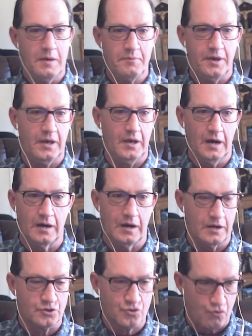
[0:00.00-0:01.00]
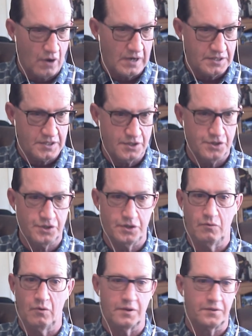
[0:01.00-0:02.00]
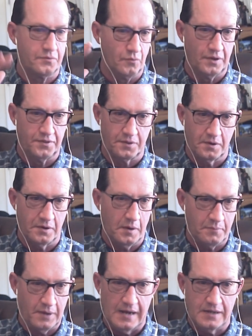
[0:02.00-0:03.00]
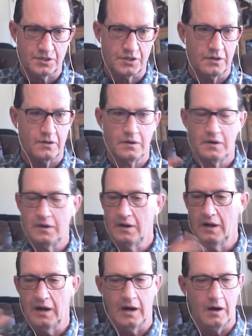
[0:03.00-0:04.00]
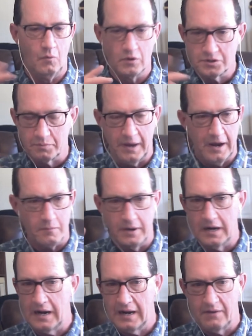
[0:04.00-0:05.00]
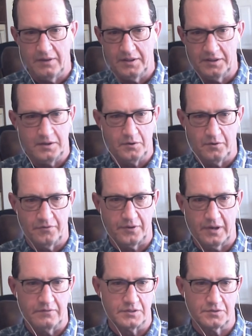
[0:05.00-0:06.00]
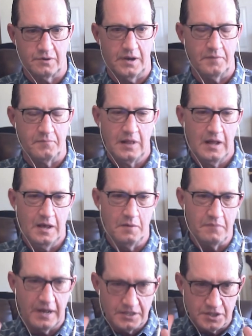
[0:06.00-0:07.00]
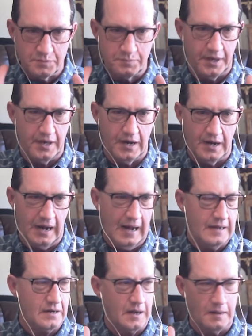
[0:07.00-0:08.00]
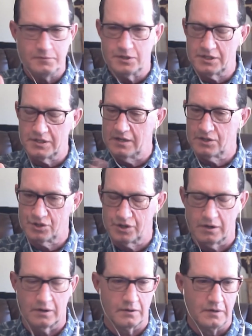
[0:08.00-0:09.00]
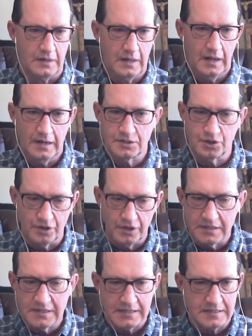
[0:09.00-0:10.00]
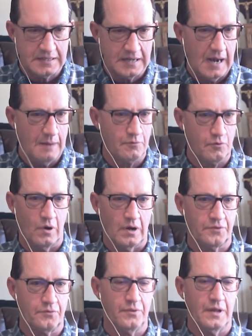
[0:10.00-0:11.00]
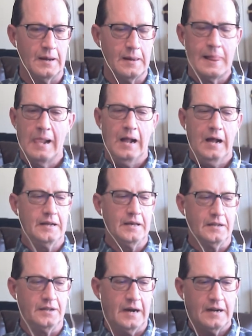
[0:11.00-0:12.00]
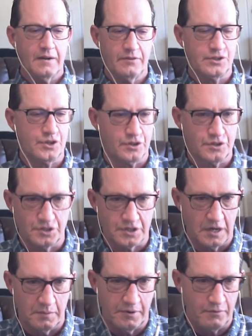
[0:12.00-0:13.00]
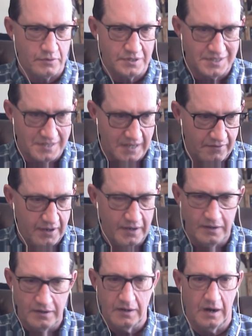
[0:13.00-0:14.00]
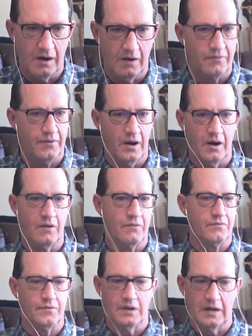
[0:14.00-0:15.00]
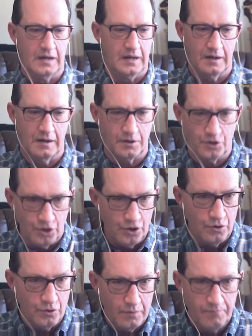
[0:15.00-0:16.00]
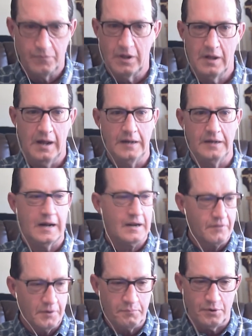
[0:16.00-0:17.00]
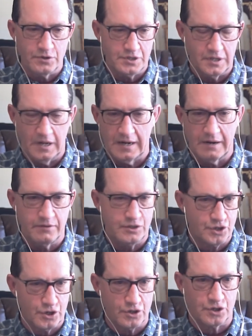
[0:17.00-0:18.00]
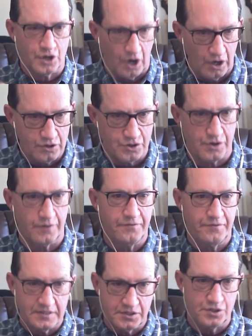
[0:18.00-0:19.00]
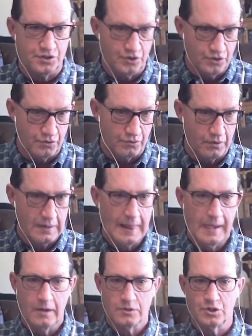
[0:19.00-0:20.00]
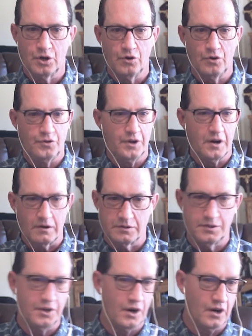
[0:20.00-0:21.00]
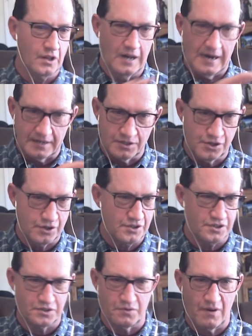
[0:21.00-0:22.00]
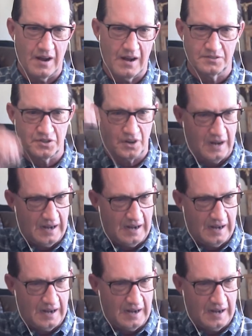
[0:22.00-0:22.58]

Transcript: It may be a, a trust issue with, with a, a pastor, uh, which may or may not have anything to do with forgiveness, right? It may just be, uh, I don't, I'm just not sure. And so it takes time to walk through that. And again, not every church is going to be receiving of, of uh, uh, you. And not every person, not every church culture fits you. So there, there are a lot of churches around.